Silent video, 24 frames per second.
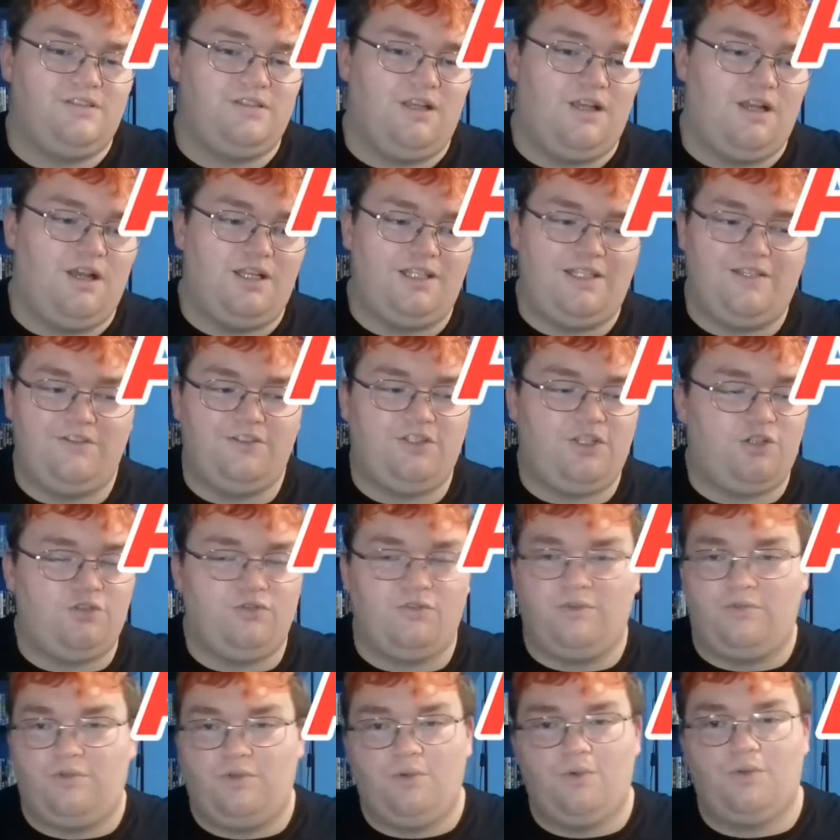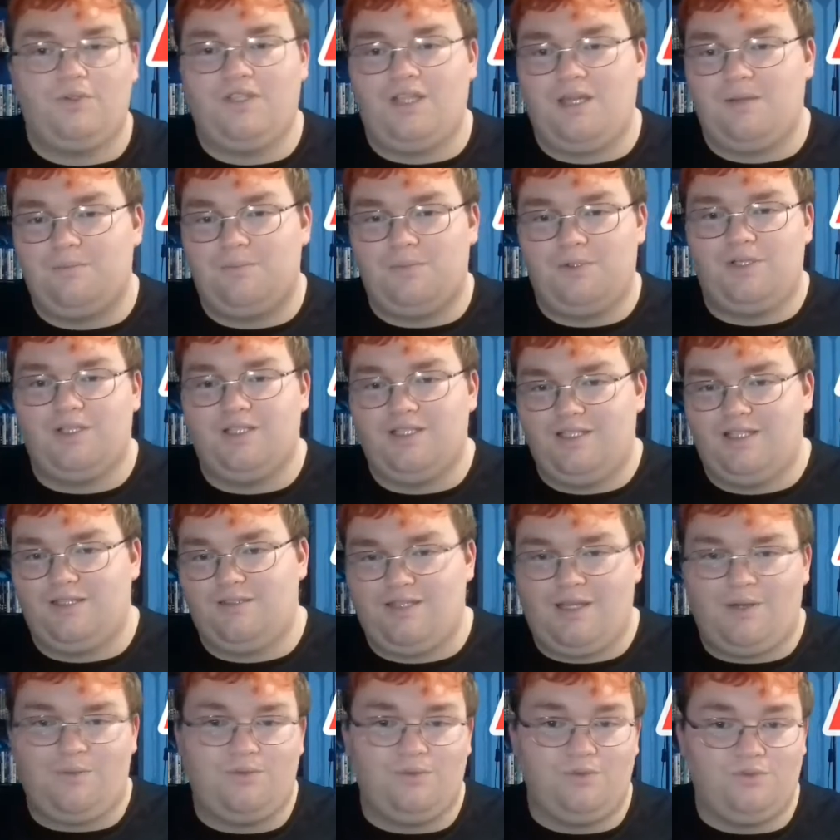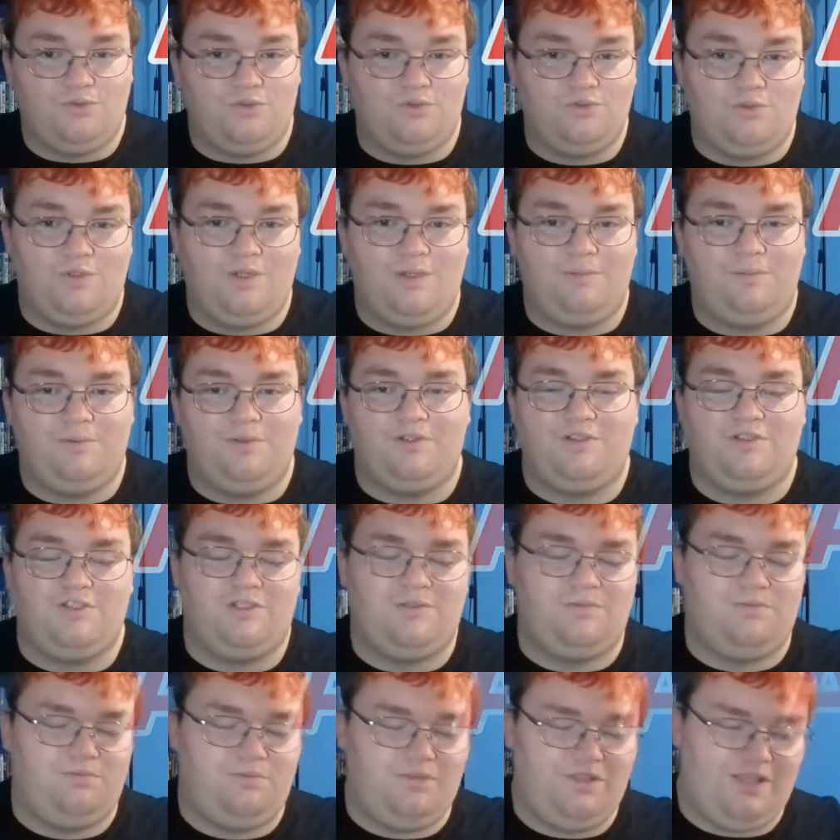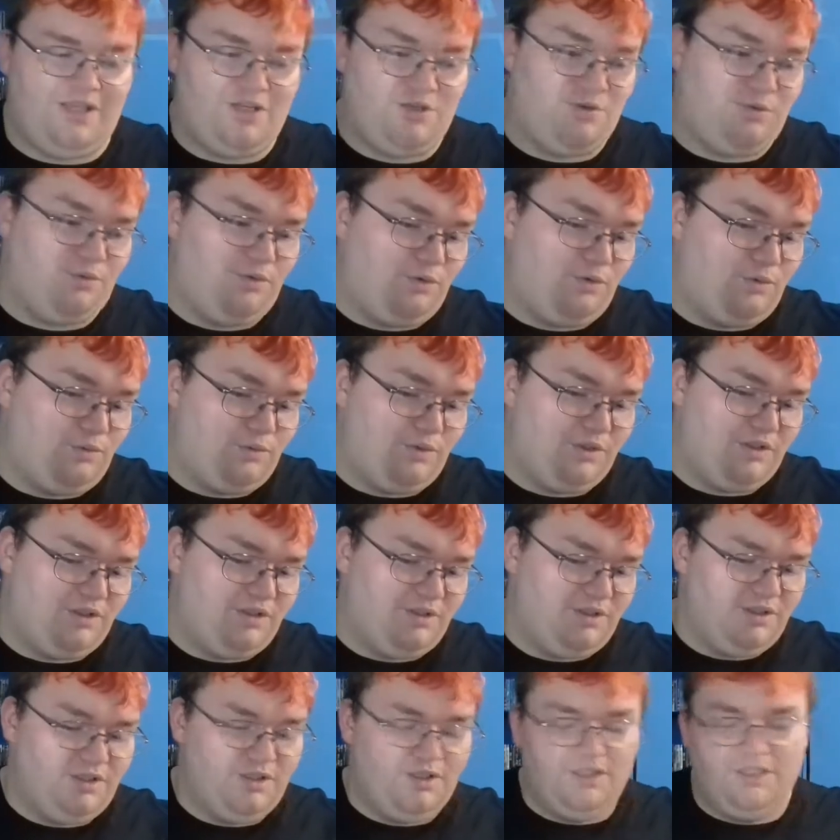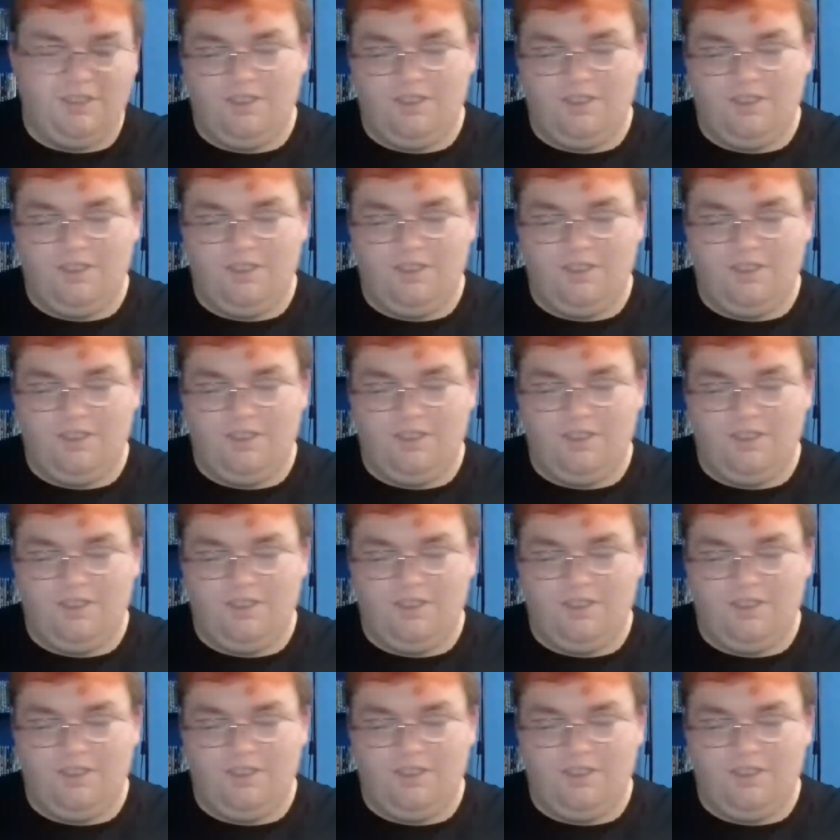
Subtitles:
I never done a review on that, but that one was also an A+, just in case you wondered.